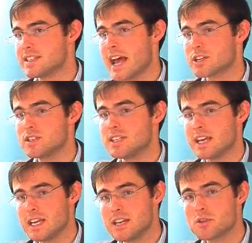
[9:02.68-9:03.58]
actually to
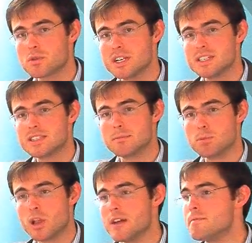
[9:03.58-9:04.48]
increase the
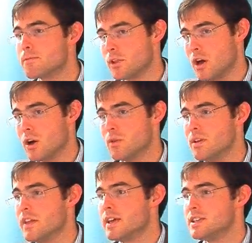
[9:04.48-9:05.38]
blood flow
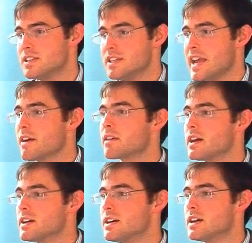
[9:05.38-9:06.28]
to the
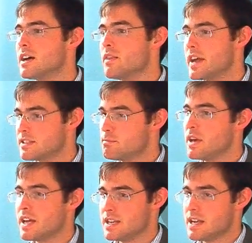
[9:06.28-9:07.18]
area that's
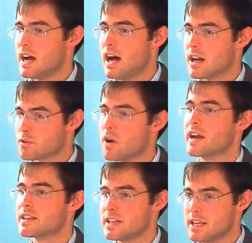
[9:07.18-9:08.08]
been
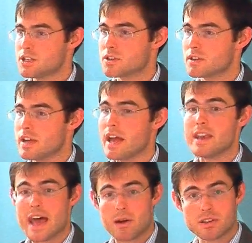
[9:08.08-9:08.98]
chronically injured and
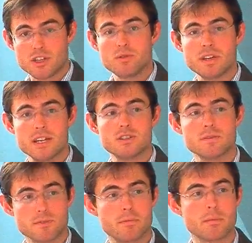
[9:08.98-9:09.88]
now acutely injured
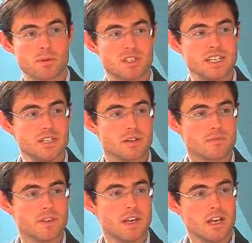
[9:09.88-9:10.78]
from the procedure.
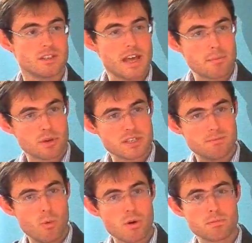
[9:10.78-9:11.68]
So that brings
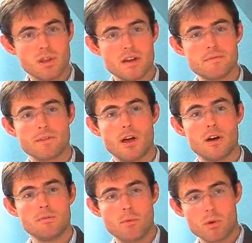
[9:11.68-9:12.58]
more blood
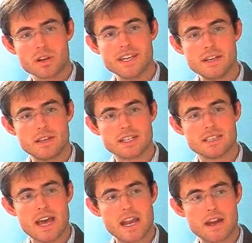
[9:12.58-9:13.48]
flow, more healing to
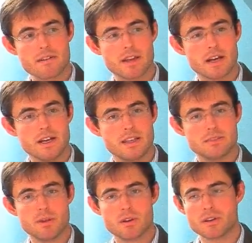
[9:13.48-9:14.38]
that area that's
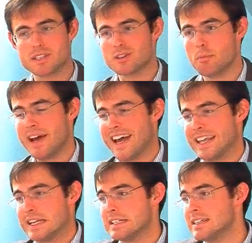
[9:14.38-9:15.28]
been hurting so badly.